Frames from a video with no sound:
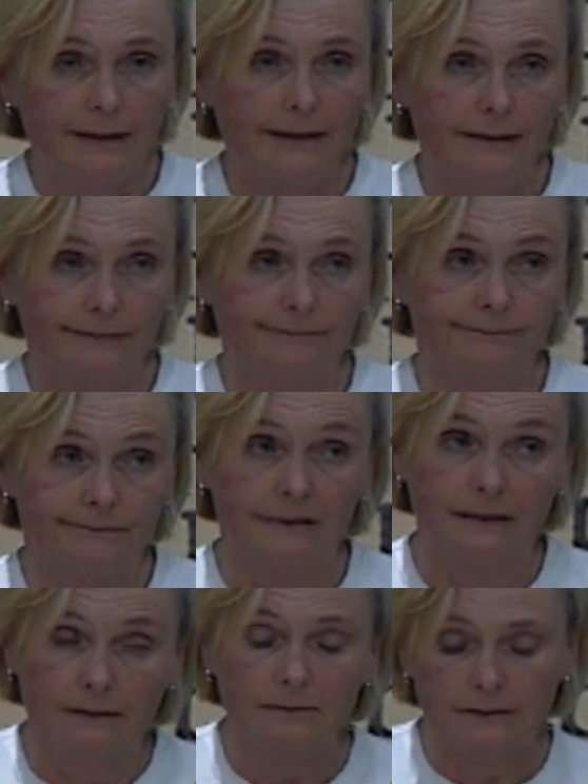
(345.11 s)
I
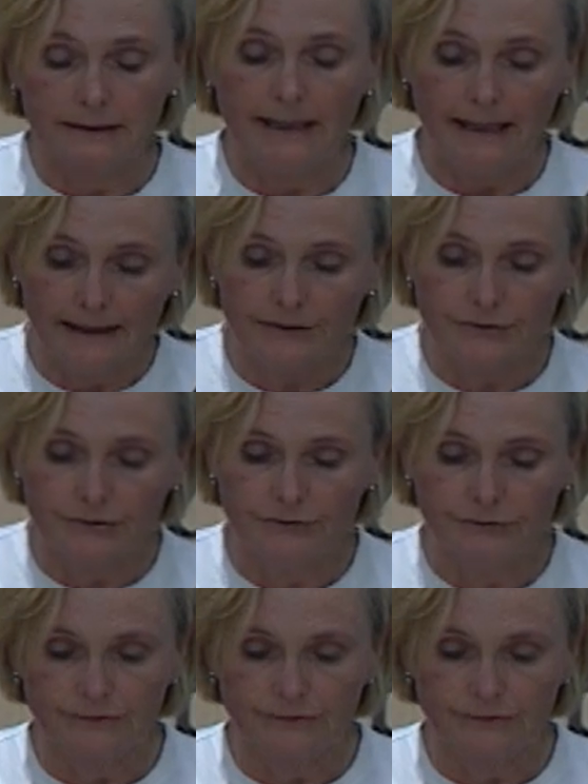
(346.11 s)
literally had to,